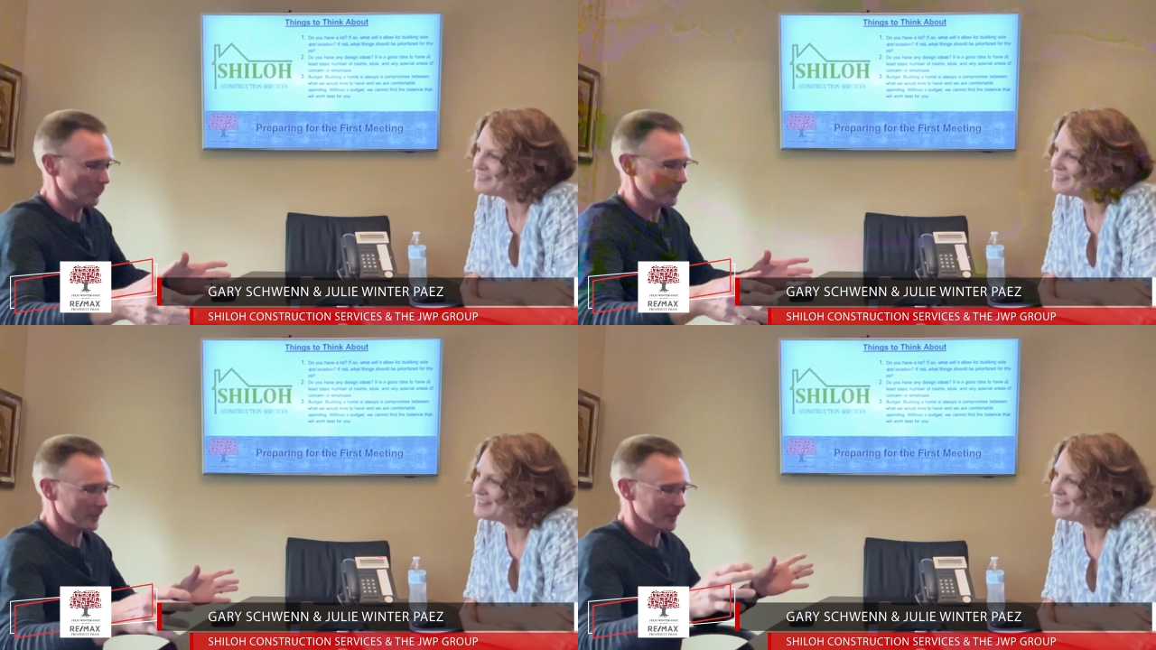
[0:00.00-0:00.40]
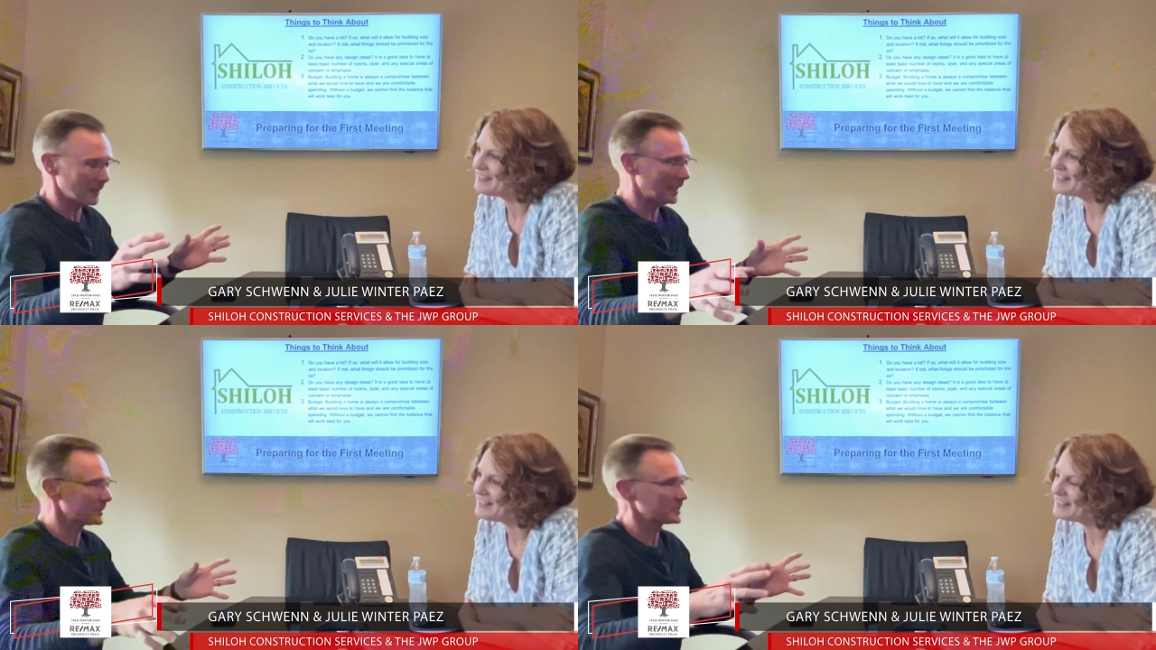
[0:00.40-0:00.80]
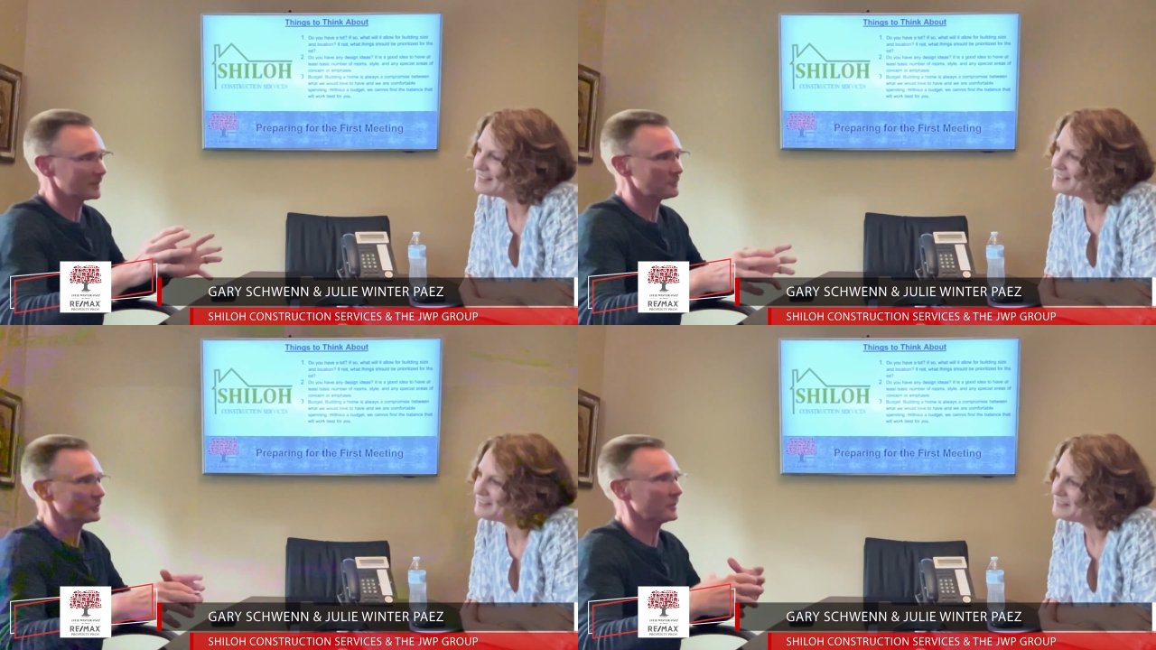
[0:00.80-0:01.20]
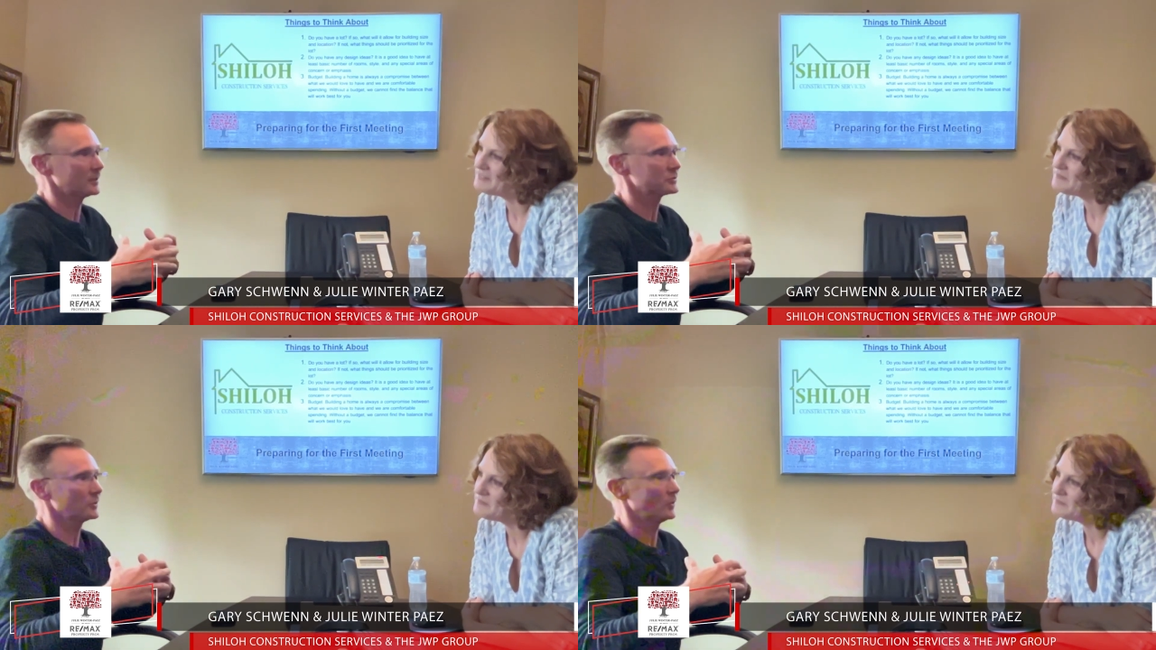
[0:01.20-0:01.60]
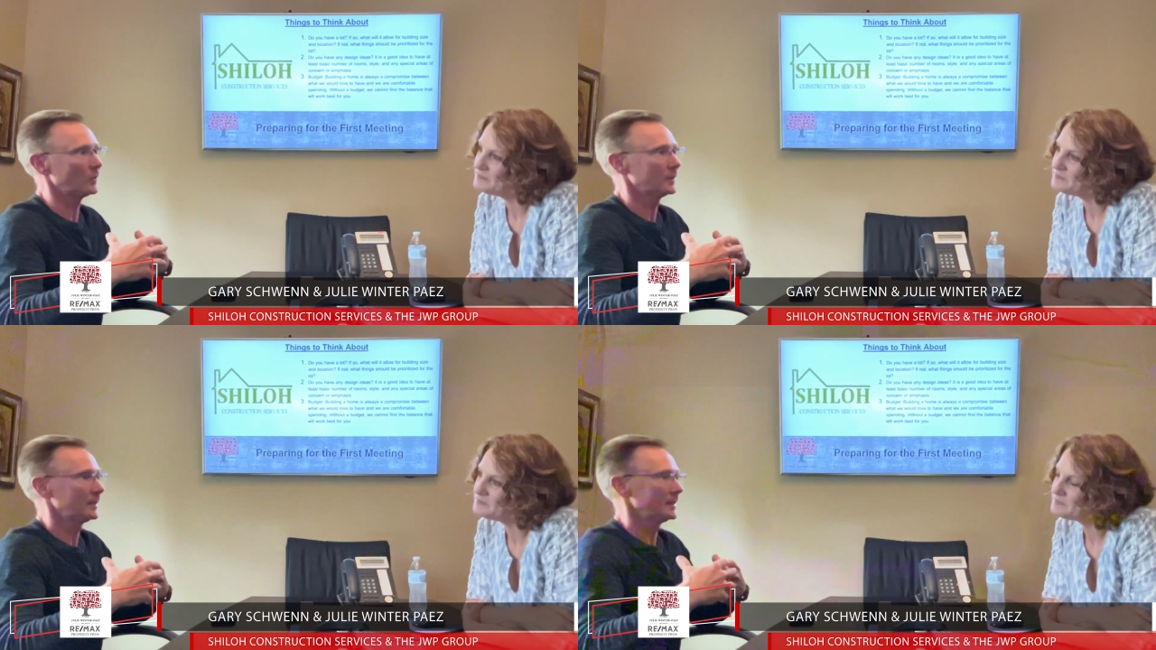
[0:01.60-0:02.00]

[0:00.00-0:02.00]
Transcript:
Speaker 1: with on lots and everything. So